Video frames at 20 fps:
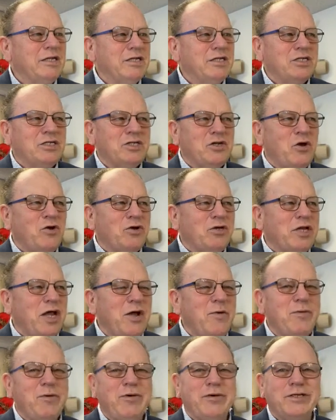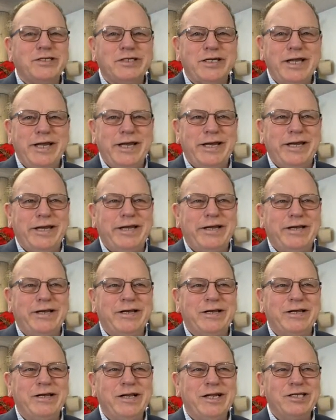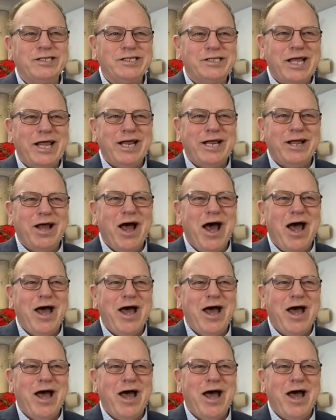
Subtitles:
just don't tell me what's in it. Let's thank